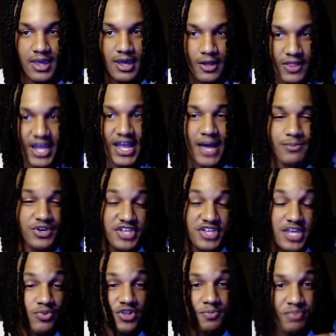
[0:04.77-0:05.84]
Like, I'm gonna keep
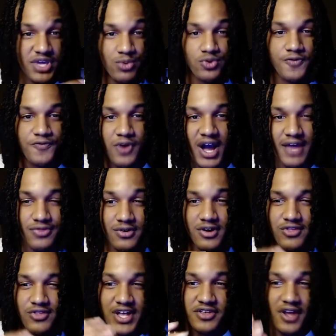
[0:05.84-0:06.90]
it a beam with y'all. I know a
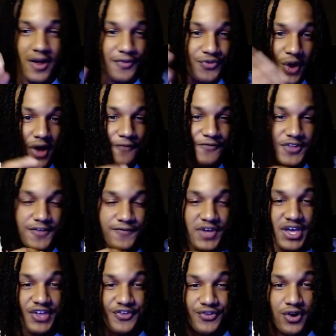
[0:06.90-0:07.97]
lot of y'all Dolphins
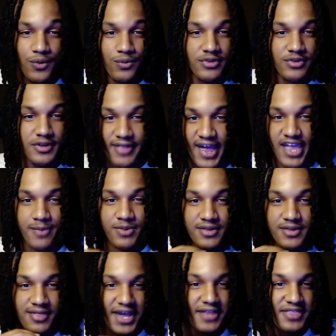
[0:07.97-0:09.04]
fans don't really like me
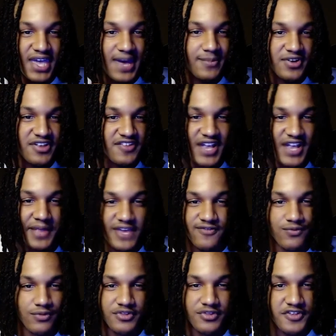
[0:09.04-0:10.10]
like that because I never
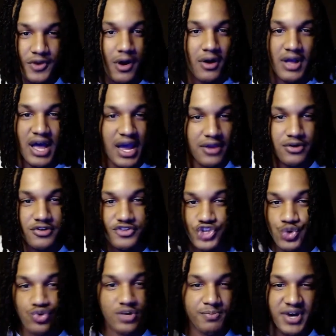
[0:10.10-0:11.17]
really talk high on
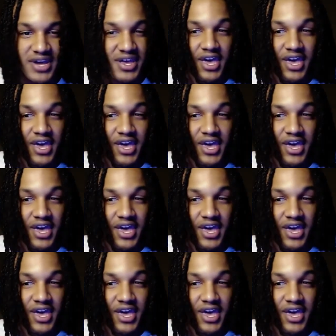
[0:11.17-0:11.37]
Tua, but